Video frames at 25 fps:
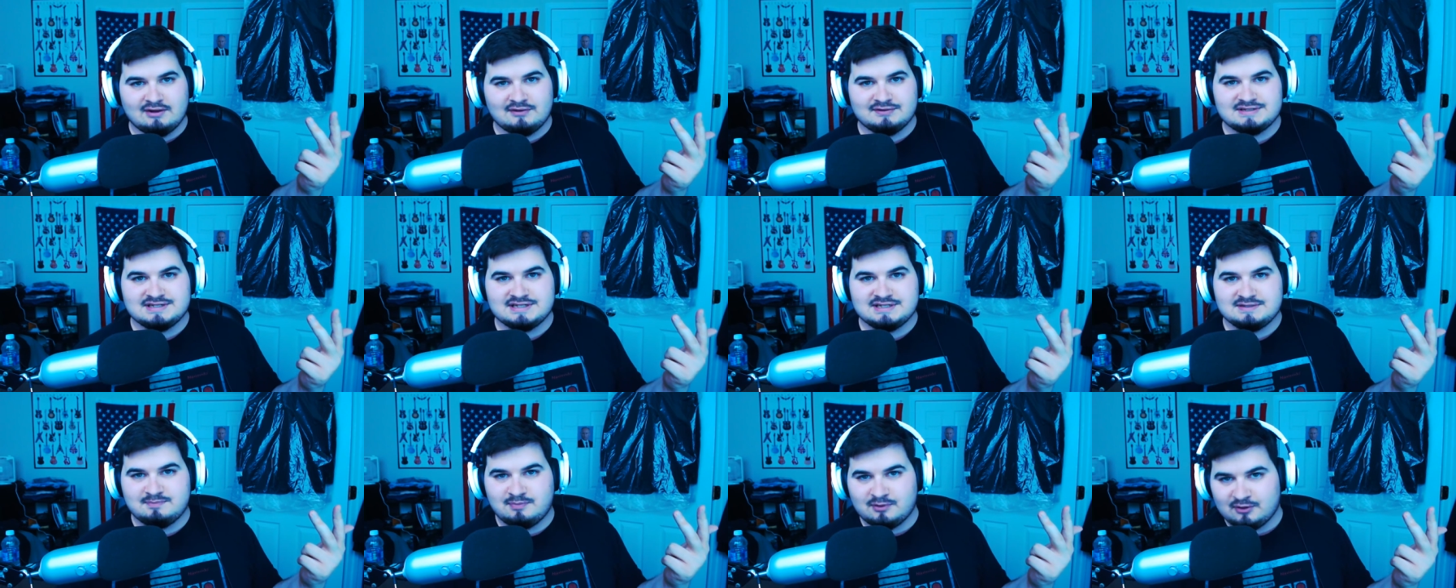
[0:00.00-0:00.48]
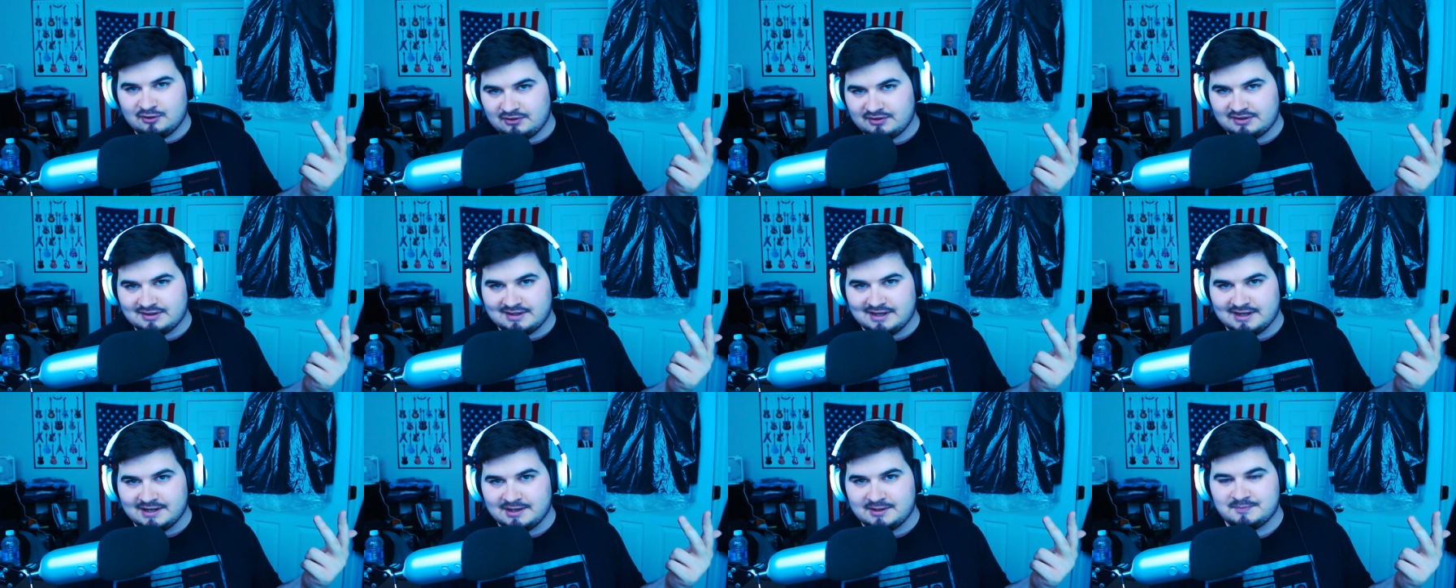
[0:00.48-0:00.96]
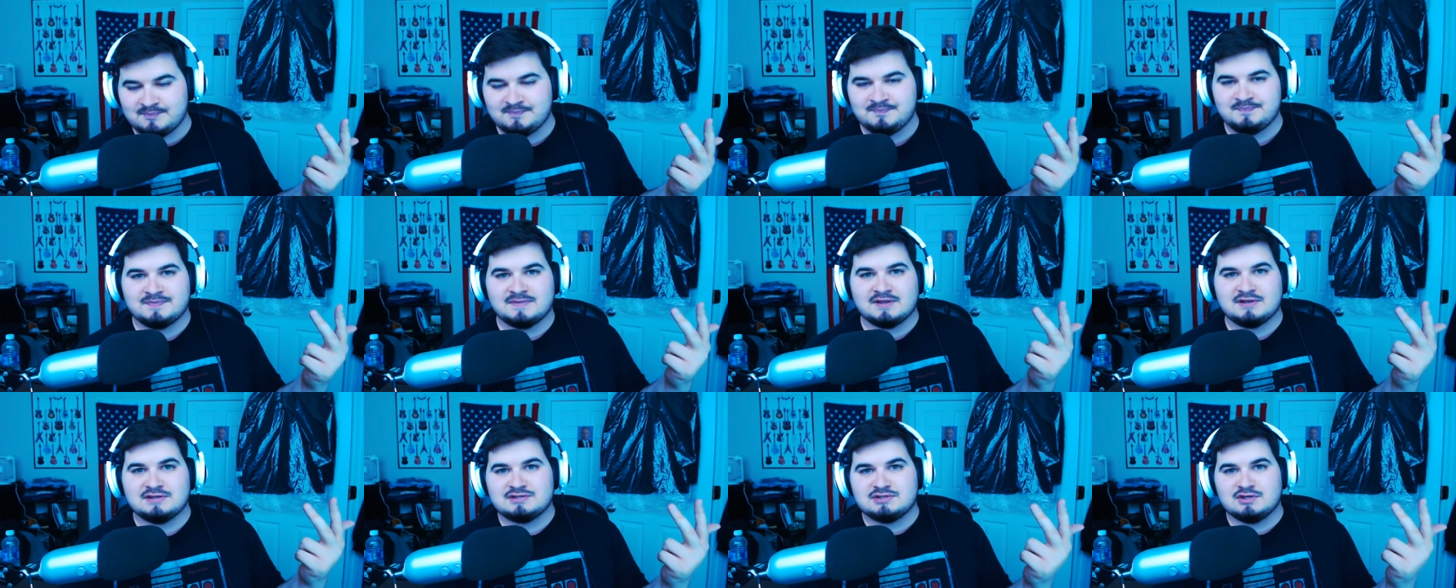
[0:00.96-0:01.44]
It's his birthday,
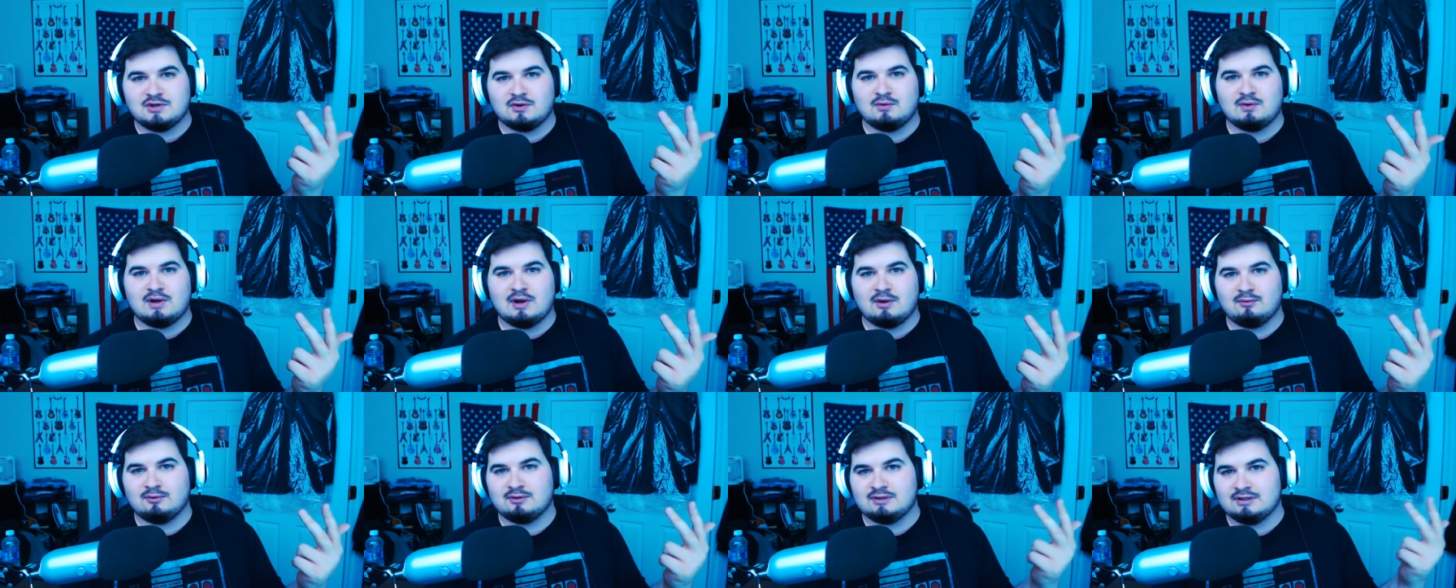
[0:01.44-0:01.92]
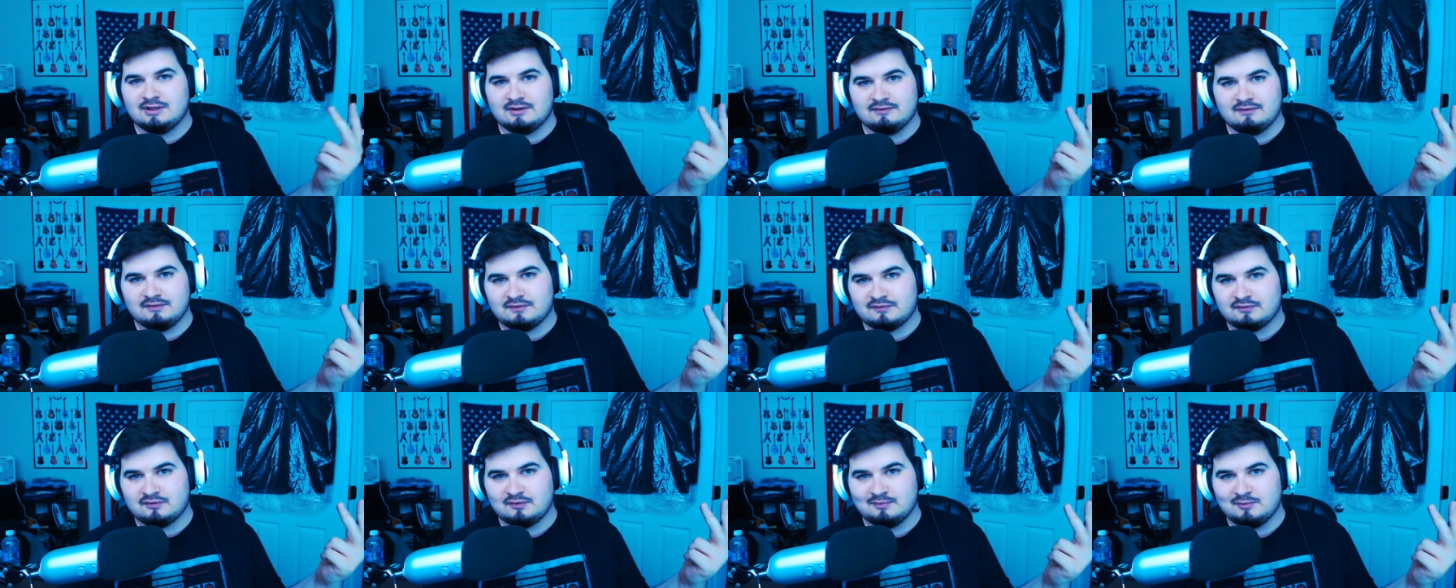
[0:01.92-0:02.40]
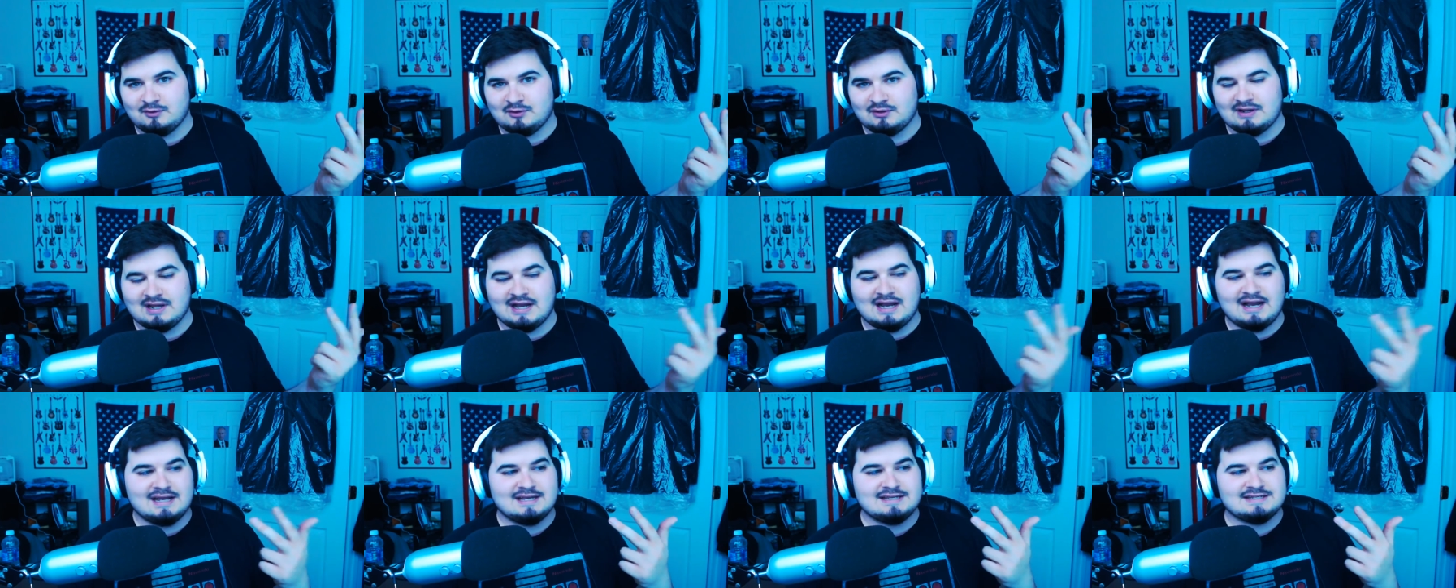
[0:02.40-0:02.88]
so I would love it from you
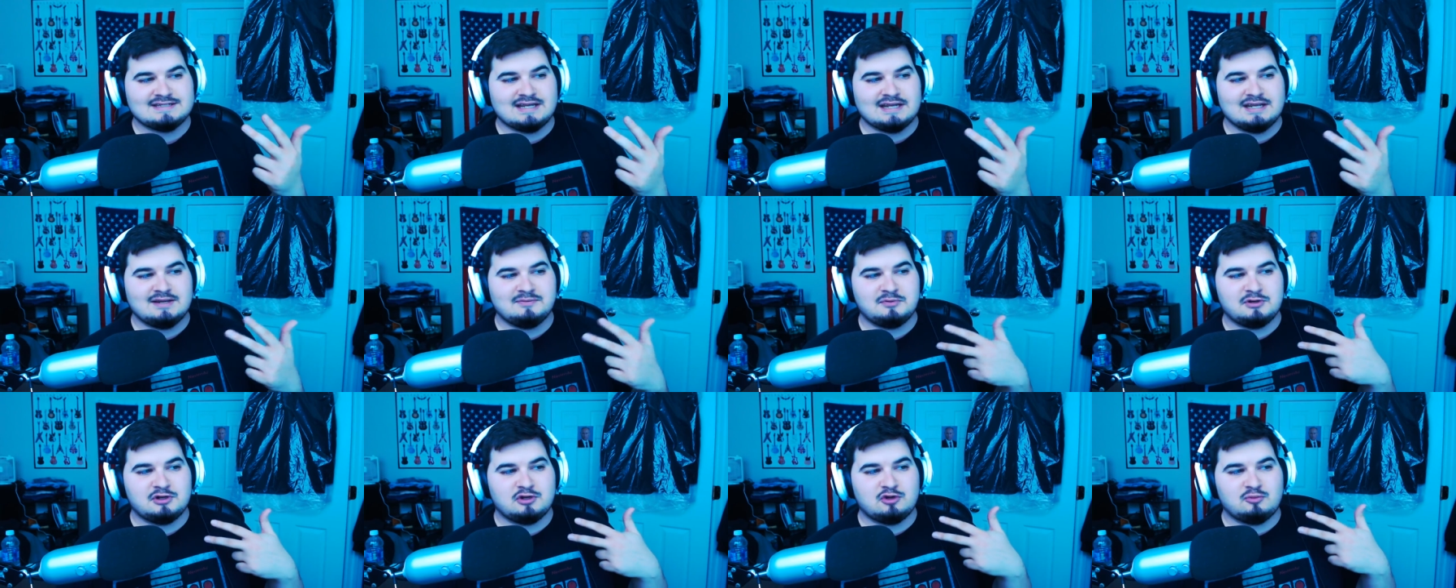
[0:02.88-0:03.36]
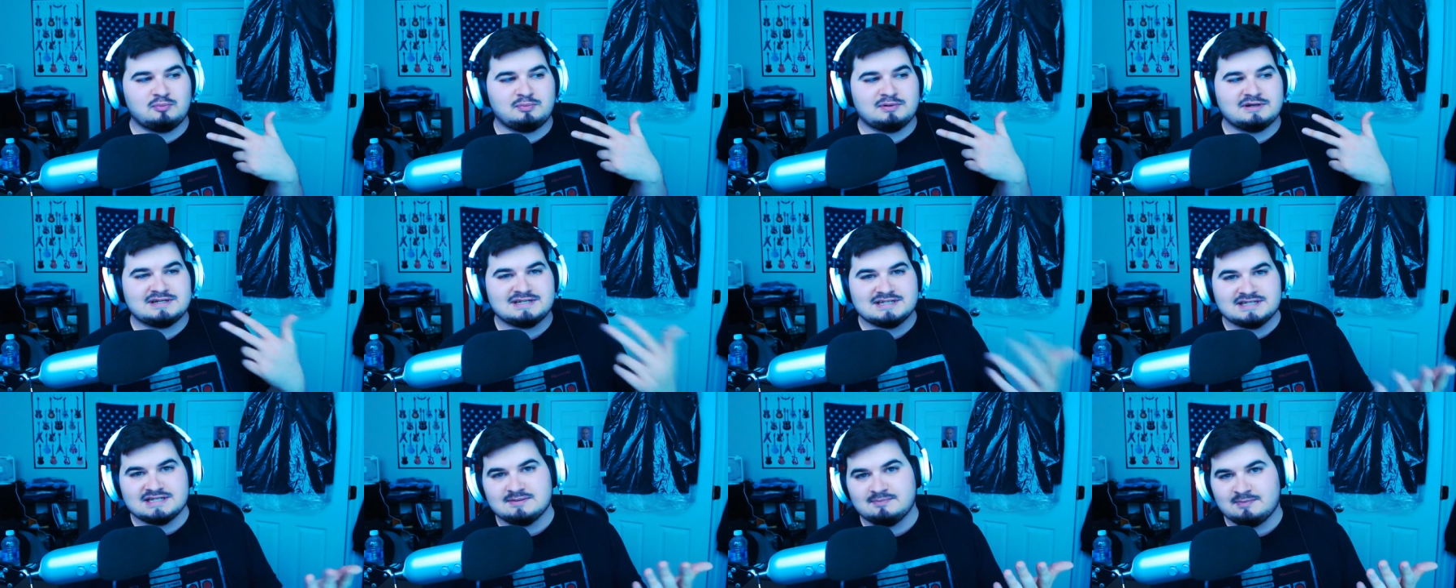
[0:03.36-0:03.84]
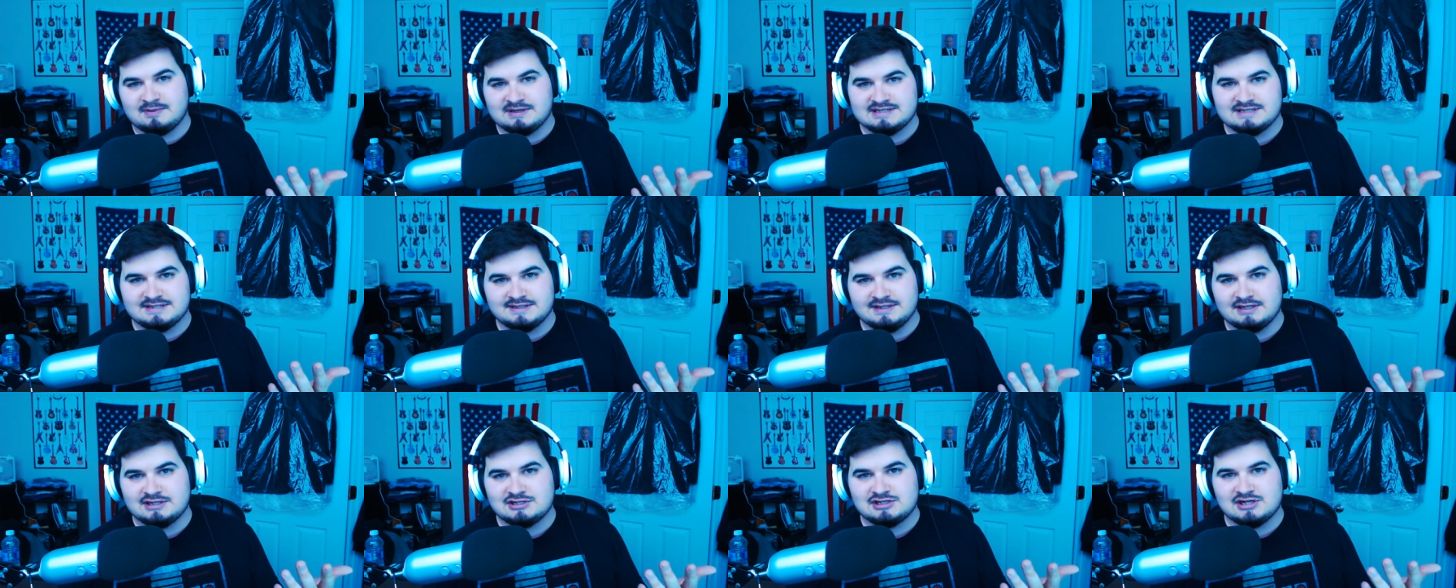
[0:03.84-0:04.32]
guys, anybody who participates
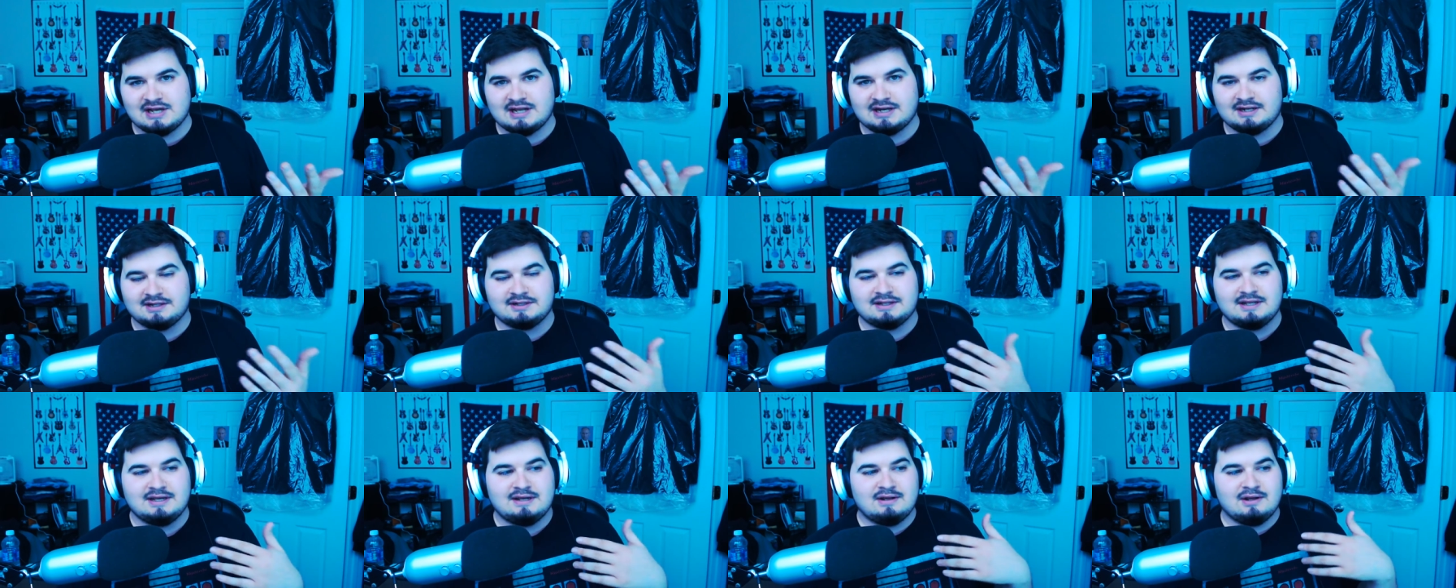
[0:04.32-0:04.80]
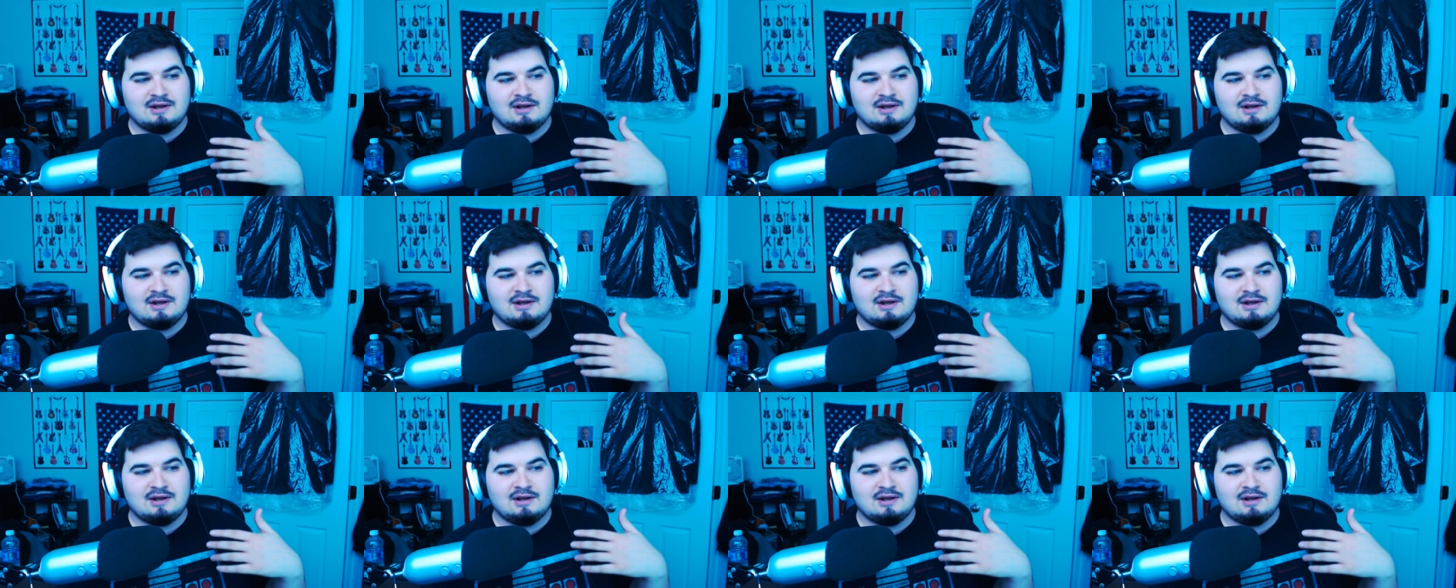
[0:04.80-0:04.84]
in the channel,